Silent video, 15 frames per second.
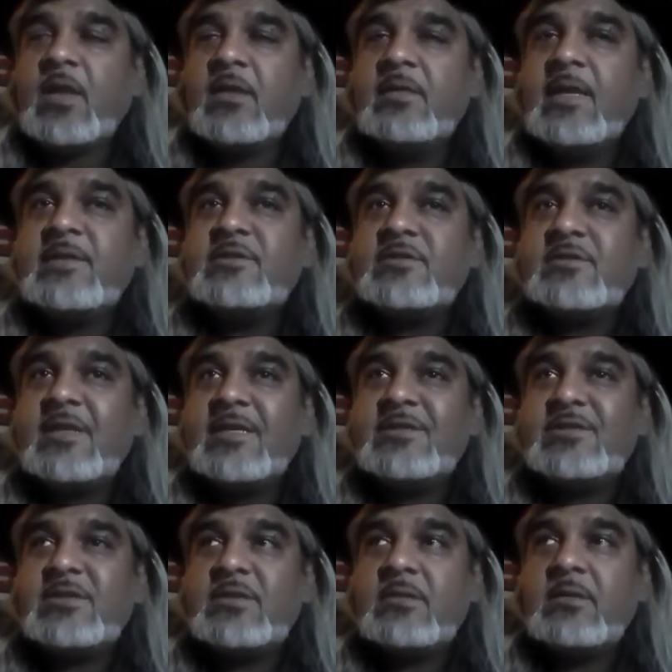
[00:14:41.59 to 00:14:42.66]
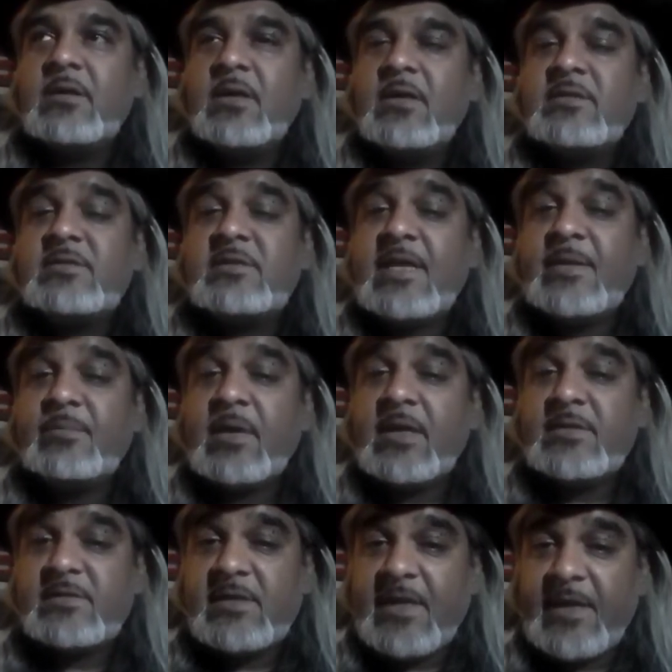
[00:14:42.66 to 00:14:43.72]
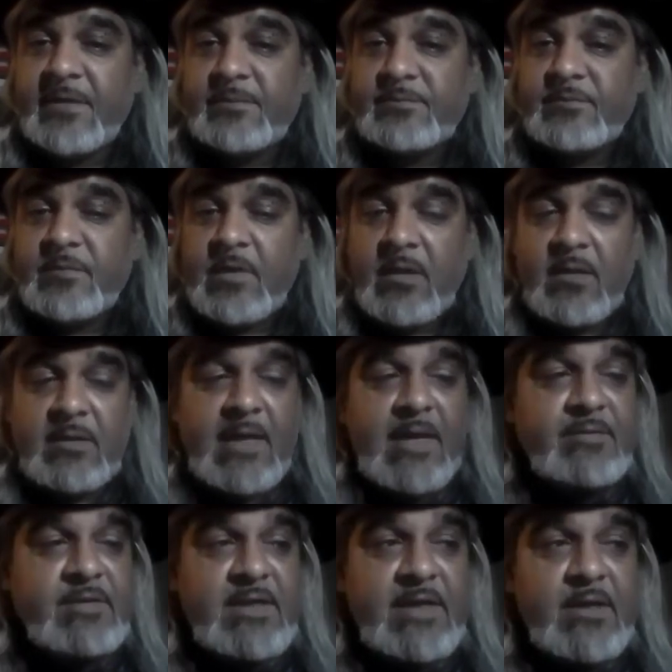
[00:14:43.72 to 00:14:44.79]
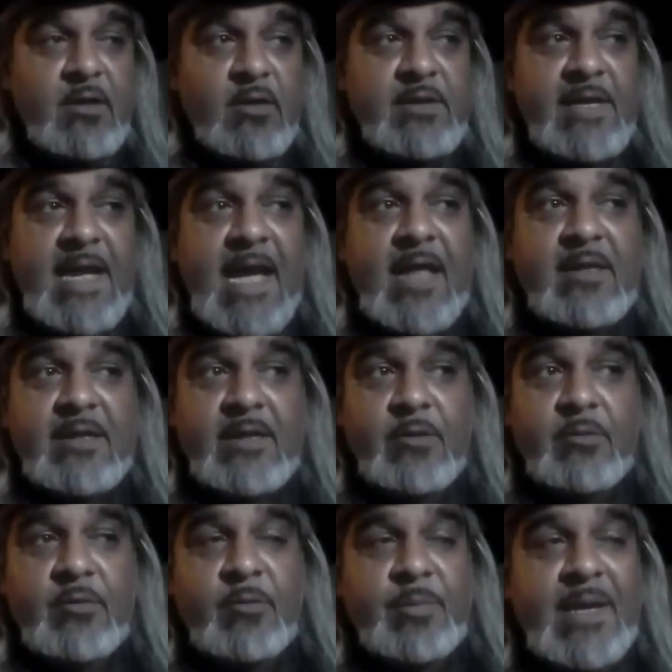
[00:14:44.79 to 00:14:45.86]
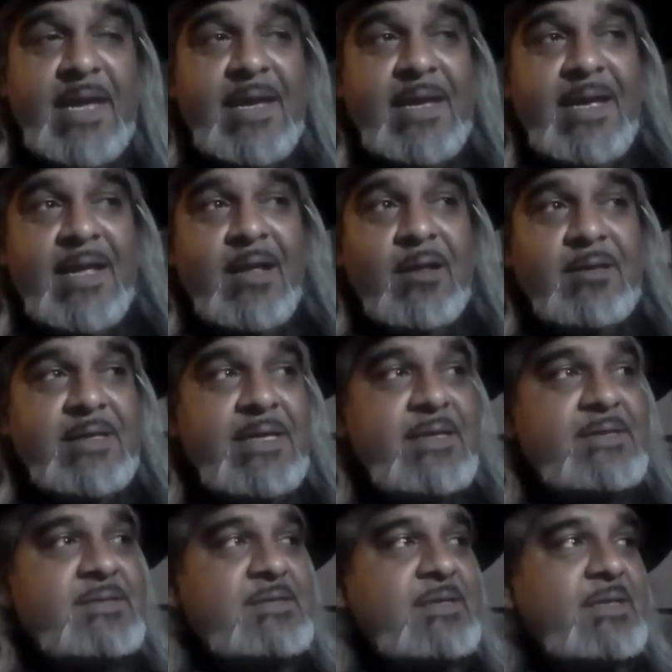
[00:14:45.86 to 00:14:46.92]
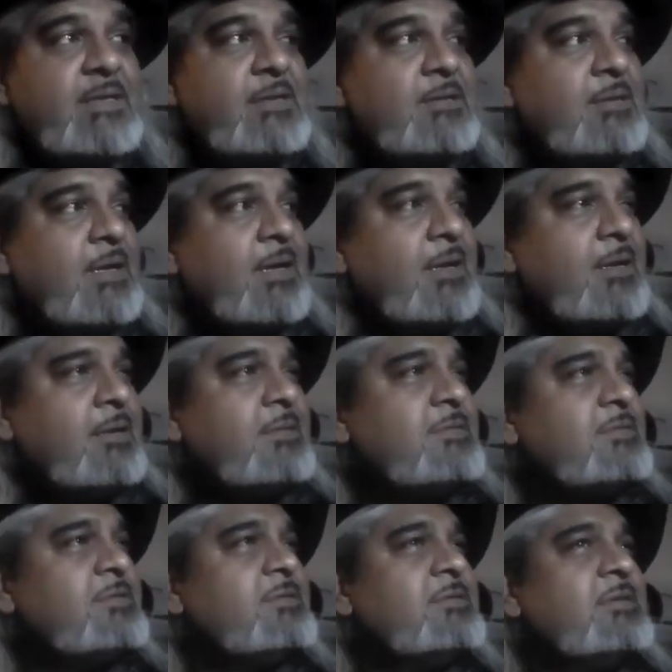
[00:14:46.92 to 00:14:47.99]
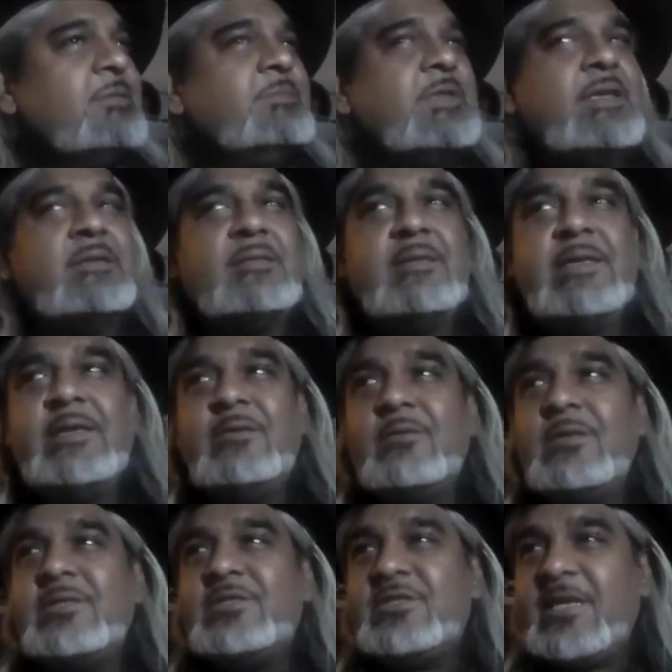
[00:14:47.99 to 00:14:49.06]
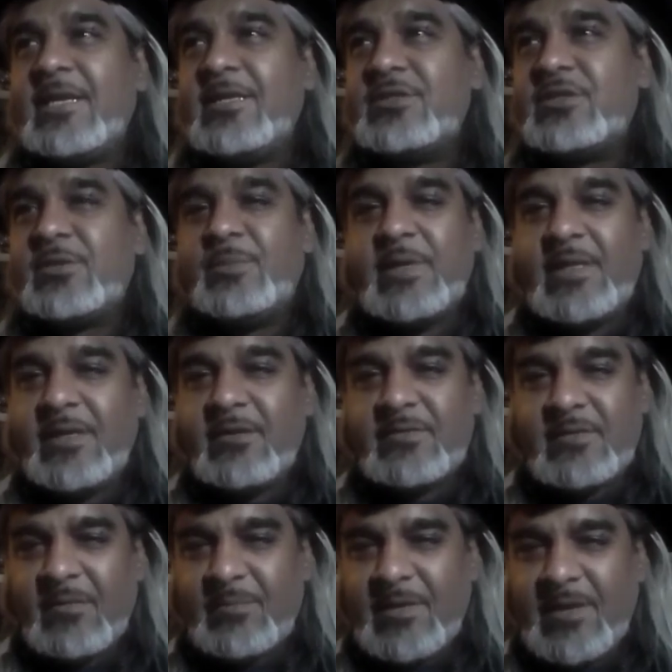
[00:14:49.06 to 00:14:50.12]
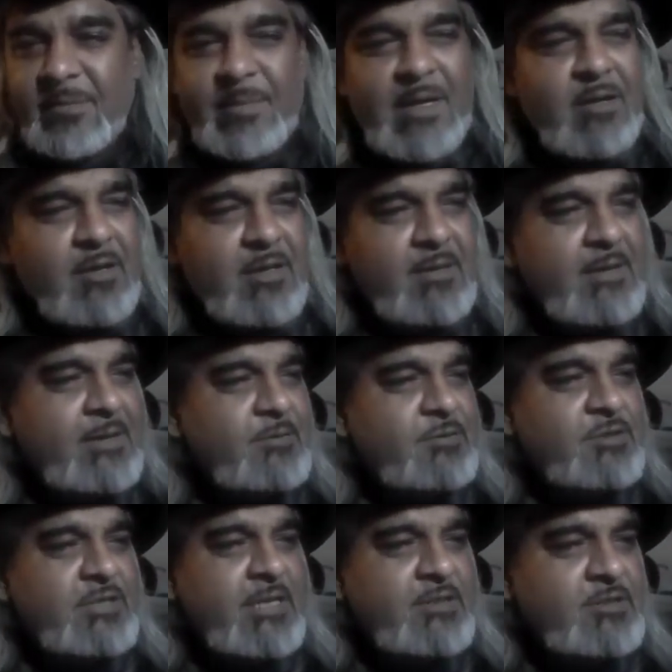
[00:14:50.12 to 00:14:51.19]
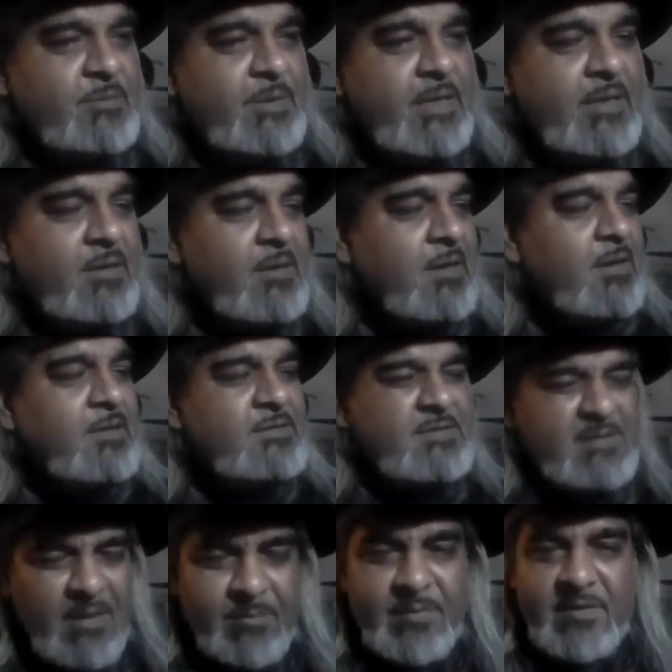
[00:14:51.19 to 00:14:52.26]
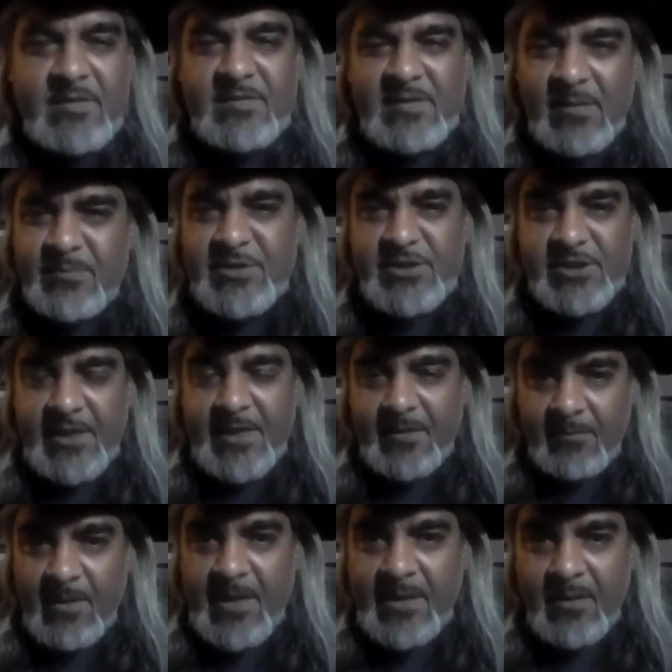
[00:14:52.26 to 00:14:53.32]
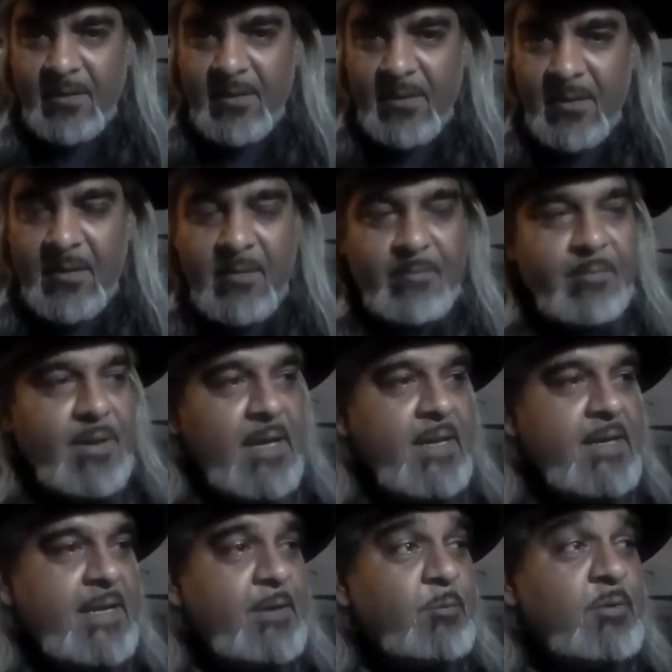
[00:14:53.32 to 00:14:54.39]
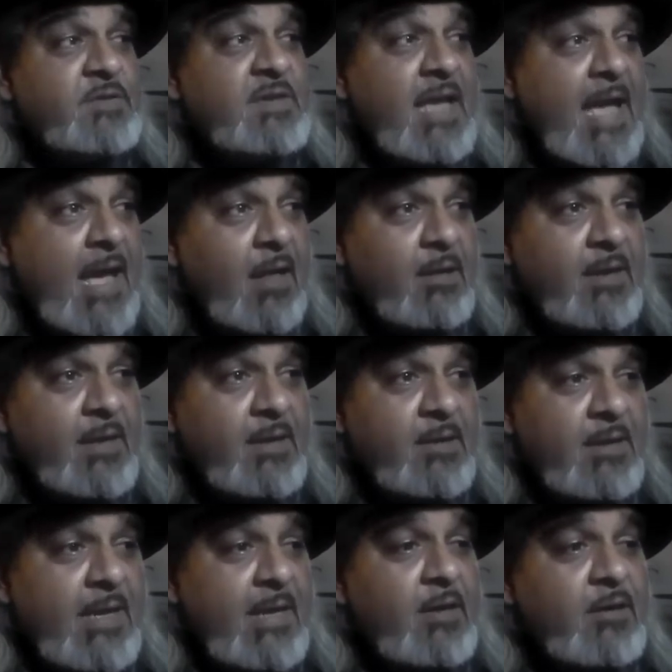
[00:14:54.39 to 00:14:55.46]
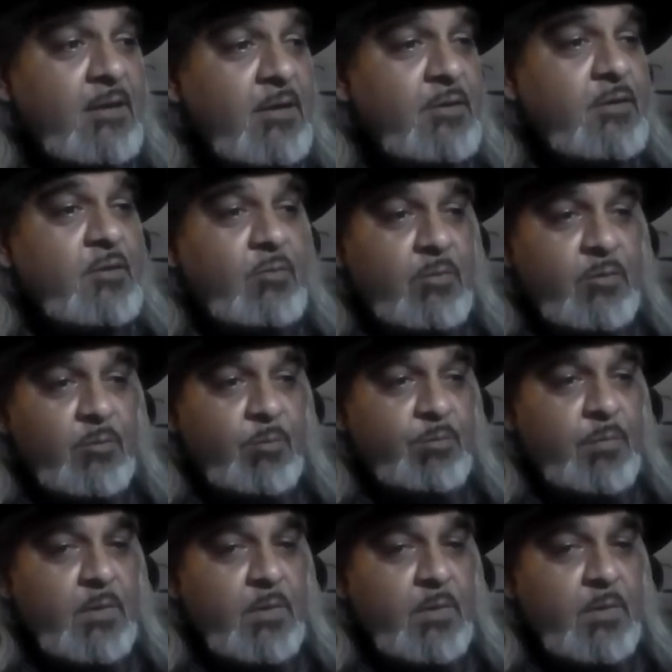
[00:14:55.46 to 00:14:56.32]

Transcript: legislation state by state. They have a thing called the ALEC group, A-L-E-C, something Legal Exchange Committee or something, American Legal Exchange Committee, some shit, right? But it was Alec and another group